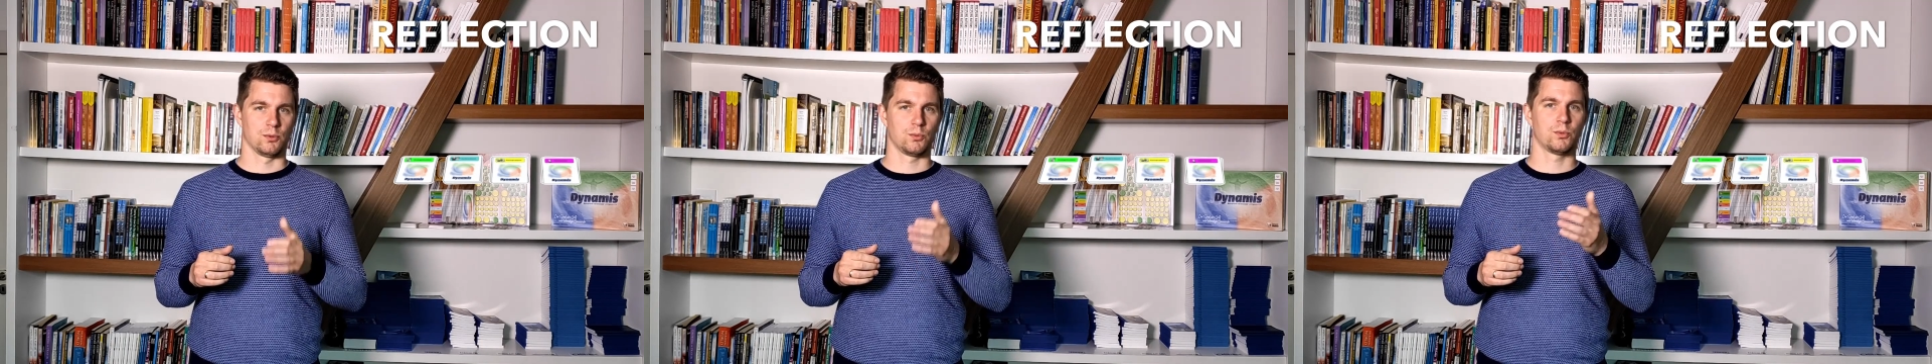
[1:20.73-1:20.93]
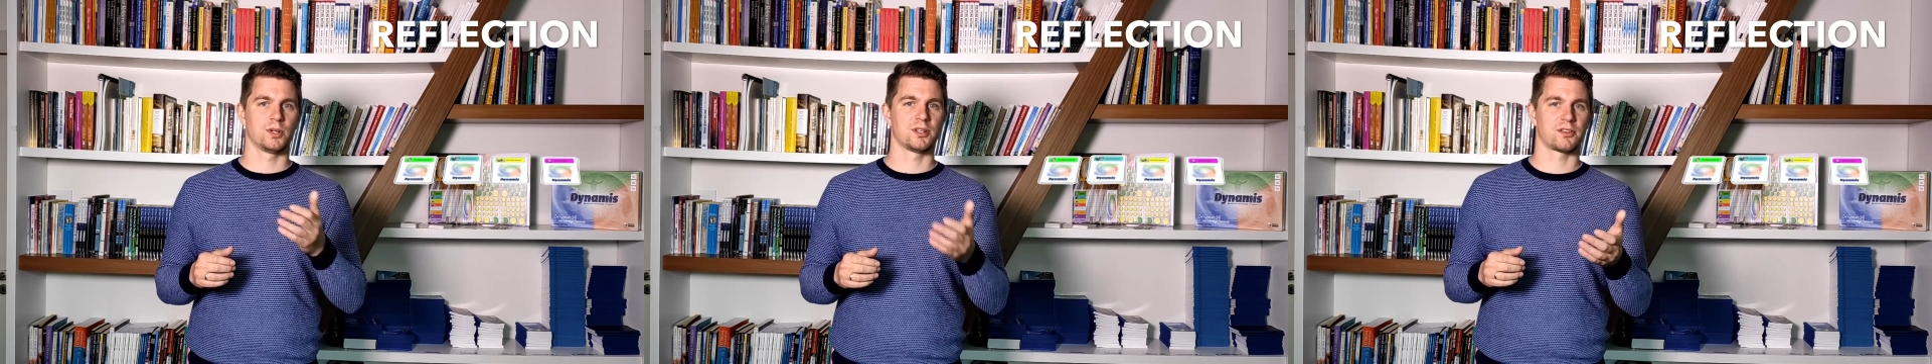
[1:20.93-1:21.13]

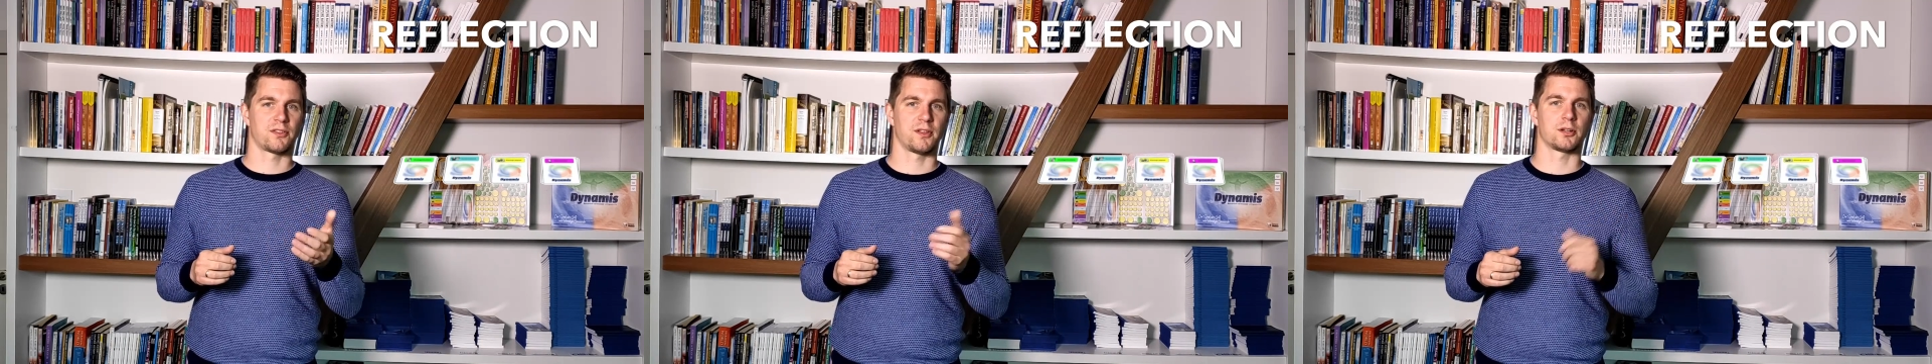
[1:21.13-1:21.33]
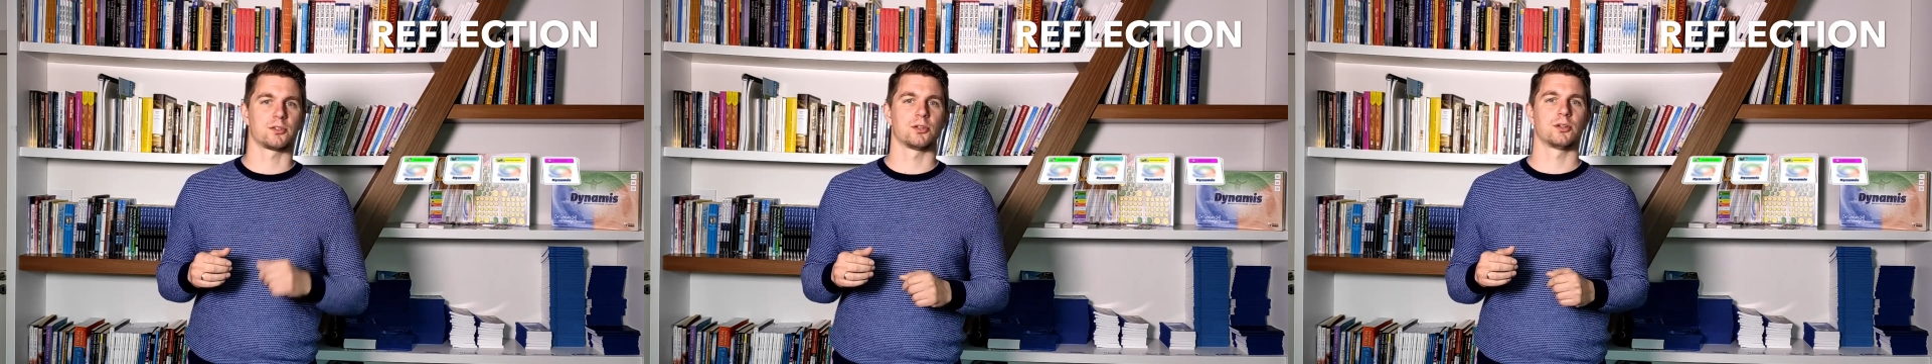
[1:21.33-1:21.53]
when it's
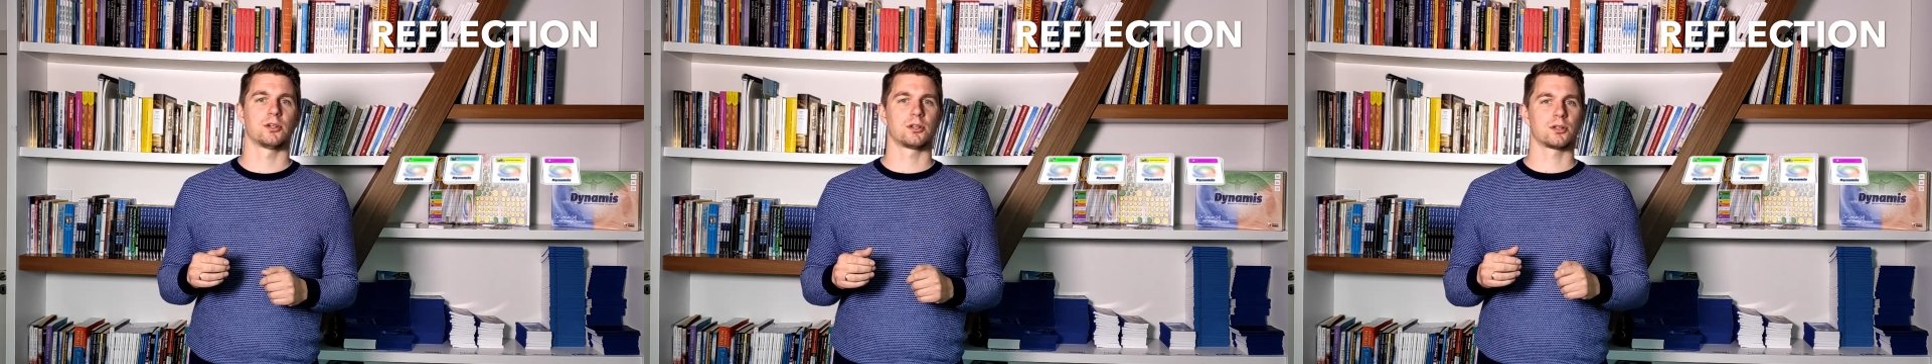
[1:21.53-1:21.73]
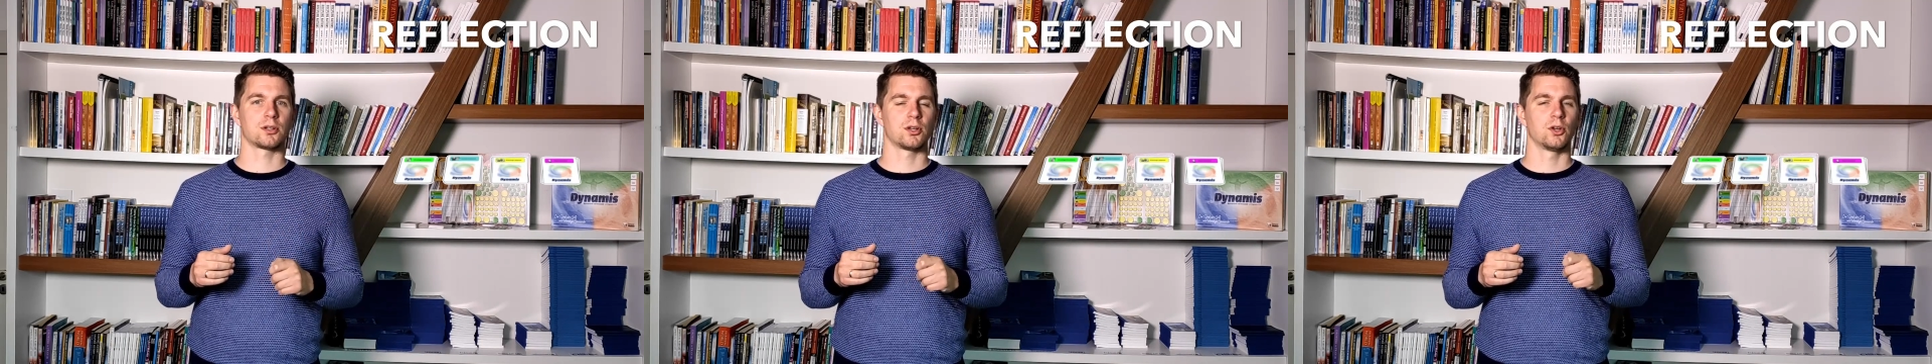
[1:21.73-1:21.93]
their
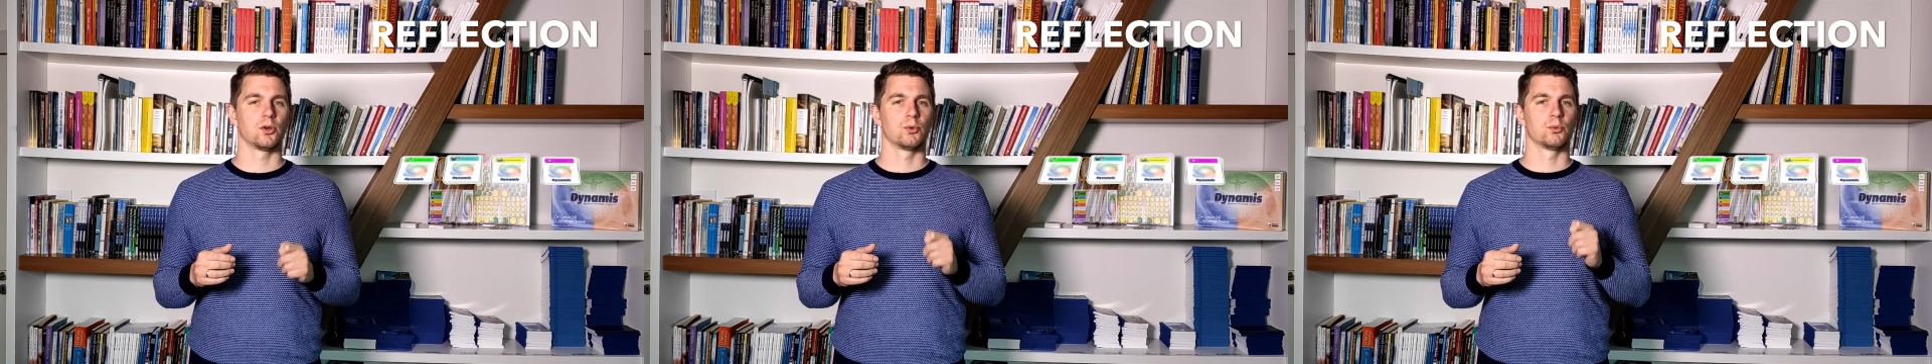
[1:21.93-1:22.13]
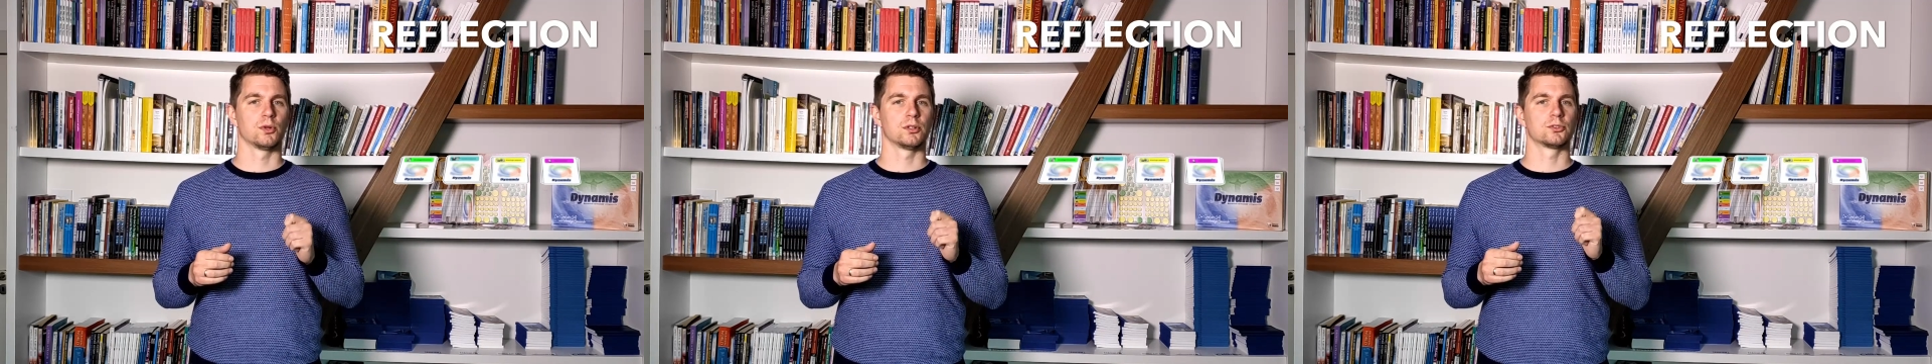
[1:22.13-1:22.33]
turn,
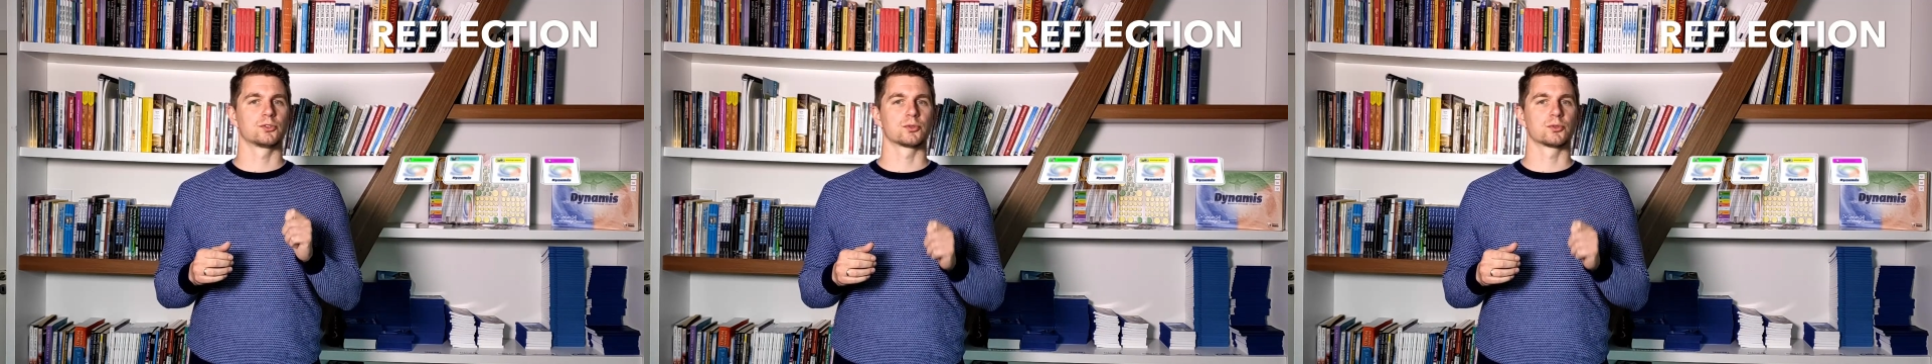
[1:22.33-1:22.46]
will